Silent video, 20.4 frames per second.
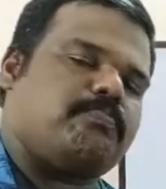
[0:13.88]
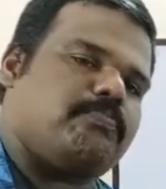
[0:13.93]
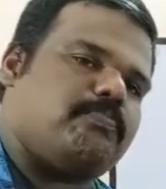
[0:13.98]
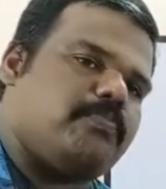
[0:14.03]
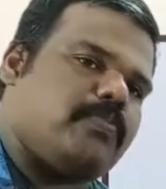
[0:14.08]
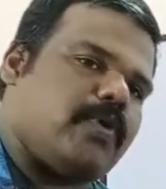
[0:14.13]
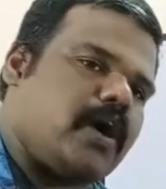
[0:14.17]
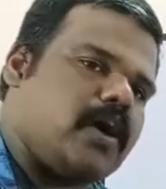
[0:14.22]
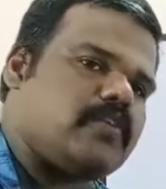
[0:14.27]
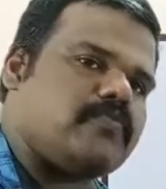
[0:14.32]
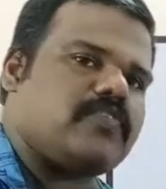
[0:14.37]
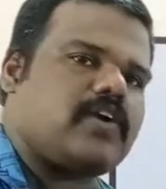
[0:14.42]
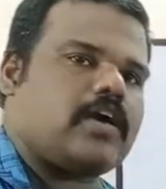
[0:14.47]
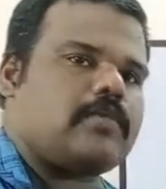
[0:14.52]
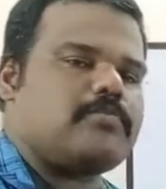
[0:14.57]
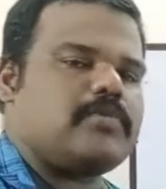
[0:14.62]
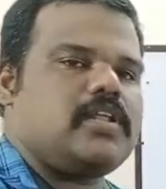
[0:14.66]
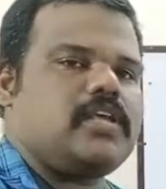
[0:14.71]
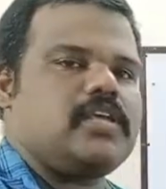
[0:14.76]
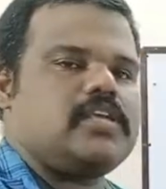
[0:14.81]
Part
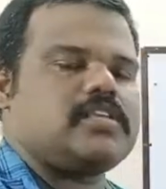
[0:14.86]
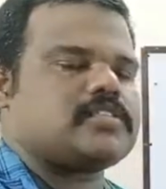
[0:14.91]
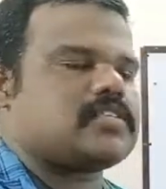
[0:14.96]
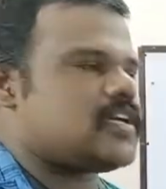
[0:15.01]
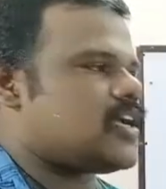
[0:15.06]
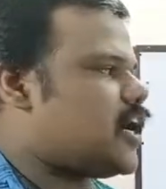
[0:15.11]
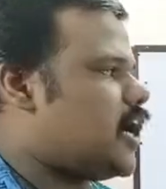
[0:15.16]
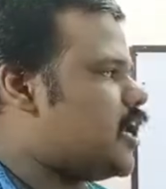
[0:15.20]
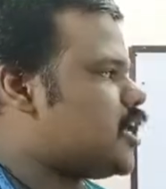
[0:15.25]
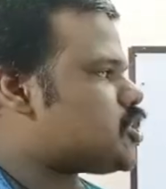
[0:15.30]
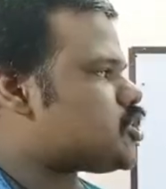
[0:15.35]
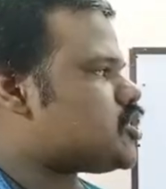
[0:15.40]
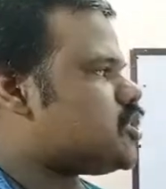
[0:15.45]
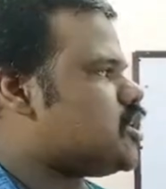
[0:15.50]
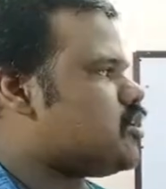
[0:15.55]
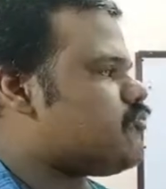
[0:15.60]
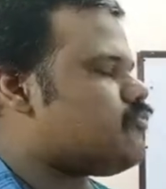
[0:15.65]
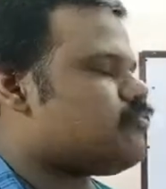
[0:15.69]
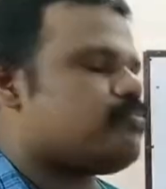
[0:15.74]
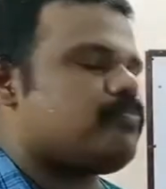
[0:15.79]
family is a collection
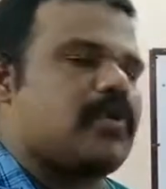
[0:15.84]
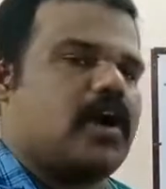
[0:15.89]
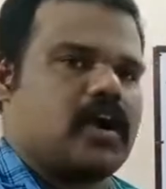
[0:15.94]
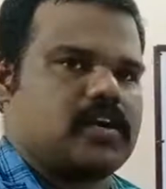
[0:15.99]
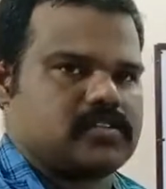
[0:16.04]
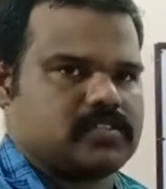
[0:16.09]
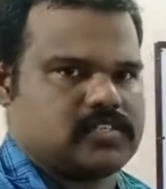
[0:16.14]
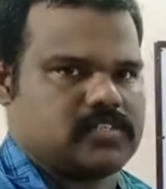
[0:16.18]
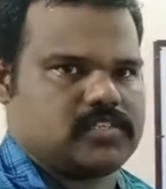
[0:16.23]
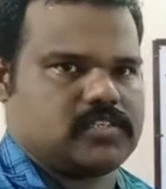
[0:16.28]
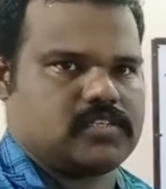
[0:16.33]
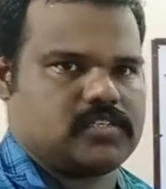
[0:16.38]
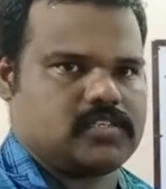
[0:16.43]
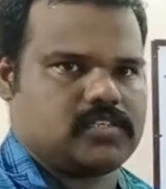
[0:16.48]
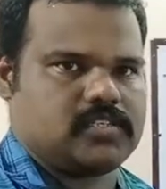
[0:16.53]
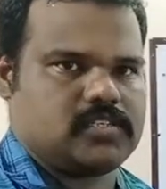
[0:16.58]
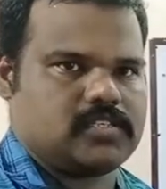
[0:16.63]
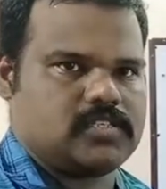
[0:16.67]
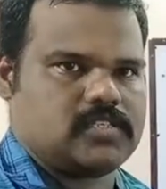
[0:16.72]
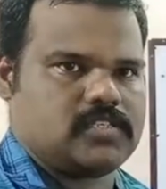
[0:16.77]
of
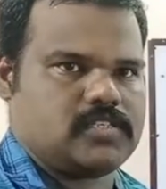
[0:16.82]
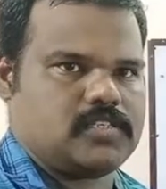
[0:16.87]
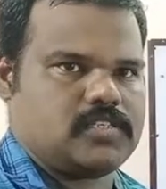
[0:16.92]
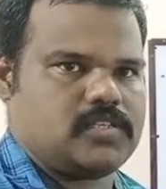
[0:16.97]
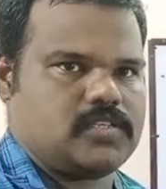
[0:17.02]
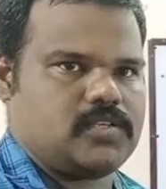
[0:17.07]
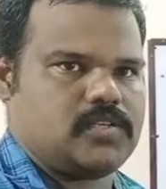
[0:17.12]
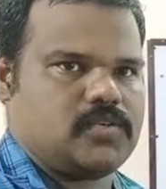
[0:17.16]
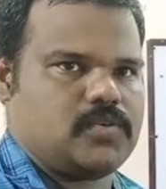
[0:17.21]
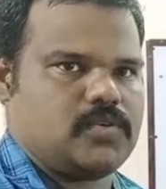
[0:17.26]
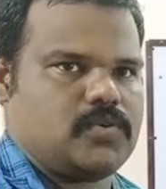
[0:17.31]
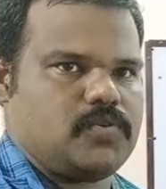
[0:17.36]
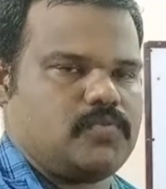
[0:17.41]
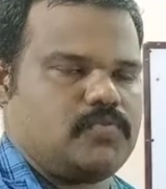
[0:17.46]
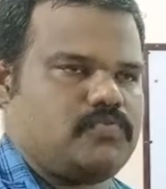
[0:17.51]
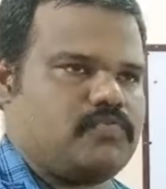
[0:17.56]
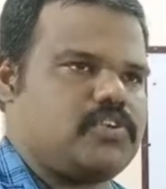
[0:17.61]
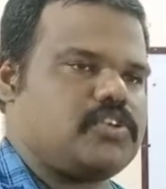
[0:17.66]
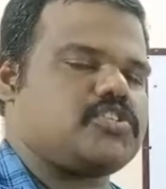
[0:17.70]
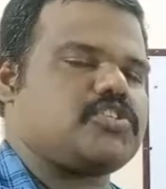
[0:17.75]
parts
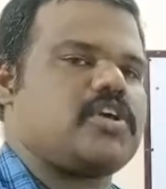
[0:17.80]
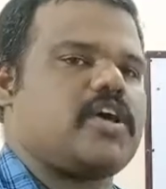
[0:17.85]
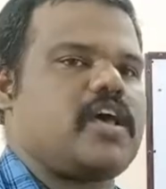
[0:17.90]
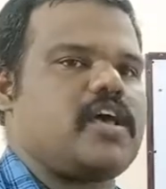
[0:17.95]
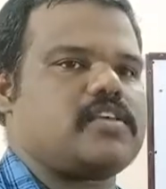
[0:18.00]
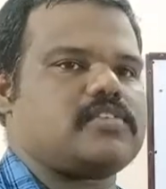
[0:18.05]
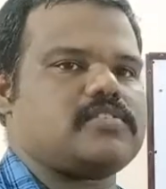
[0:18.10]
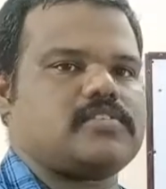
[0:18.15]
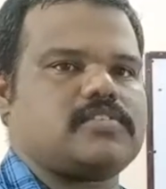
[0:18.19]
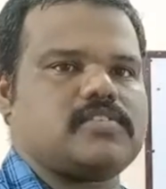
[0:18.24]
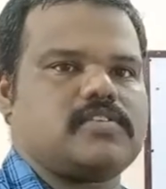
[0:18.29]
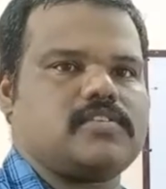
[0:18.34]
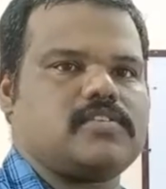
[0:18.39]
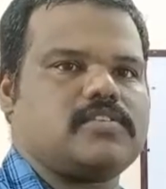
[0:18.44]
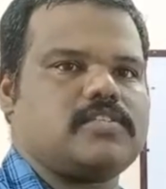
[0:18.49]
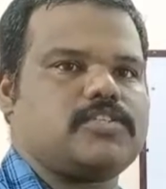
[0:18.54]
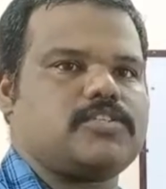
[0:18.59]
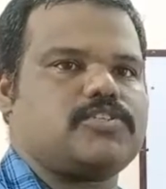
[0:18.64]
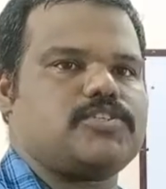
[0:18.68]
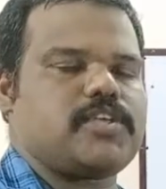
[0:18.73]
which
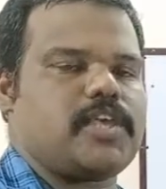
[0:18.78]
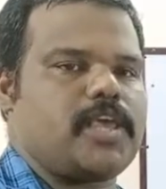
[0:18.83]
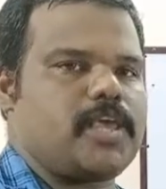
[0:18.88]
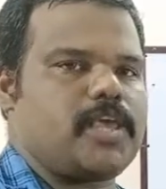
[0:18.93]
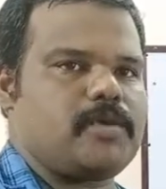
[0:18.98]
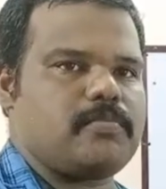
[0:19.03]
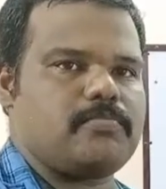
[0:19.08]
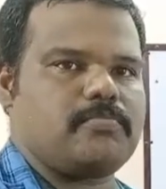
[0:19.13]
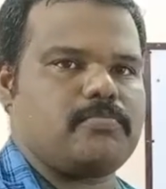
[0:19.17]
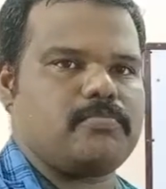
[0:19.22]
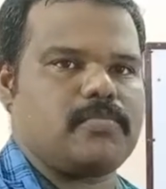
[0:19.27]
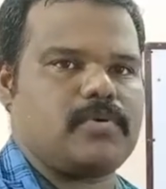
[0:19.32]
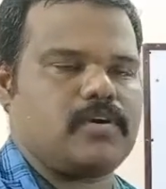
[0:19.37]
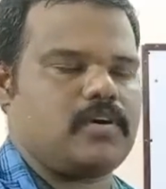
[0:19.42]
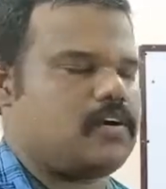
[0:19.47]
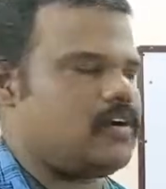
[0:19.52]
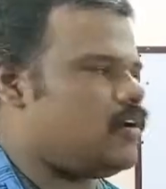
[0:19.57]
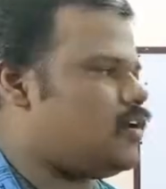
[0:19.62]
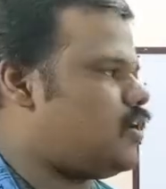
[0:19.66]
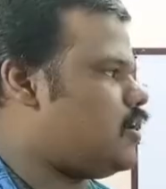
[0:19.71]
has same